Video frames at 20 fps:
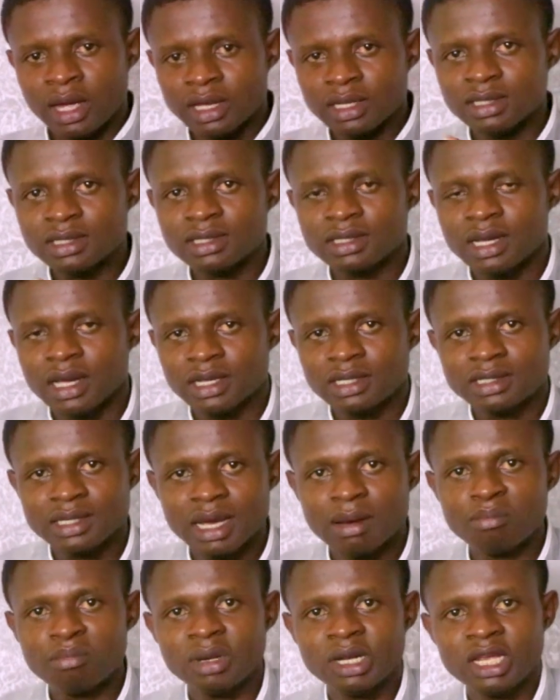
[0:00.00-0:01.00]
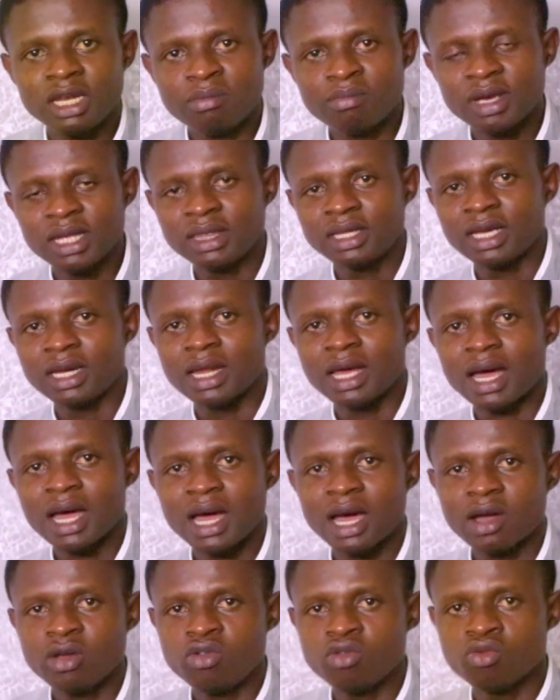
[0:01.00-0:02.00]
a sampling method,
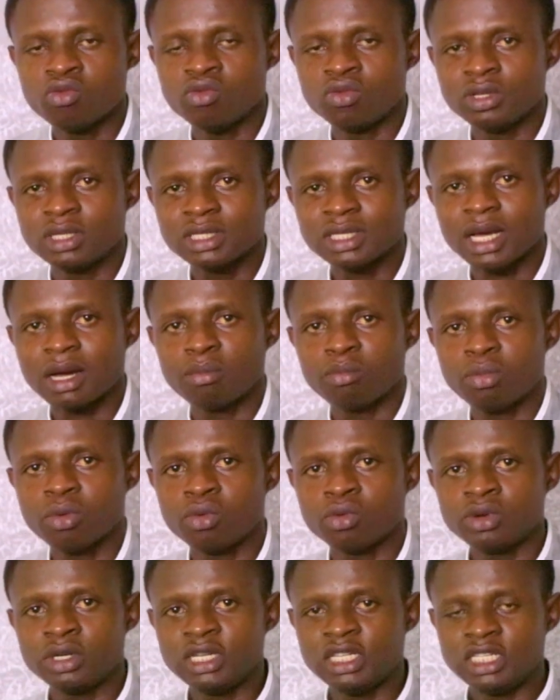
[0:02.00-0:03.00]
how you will sample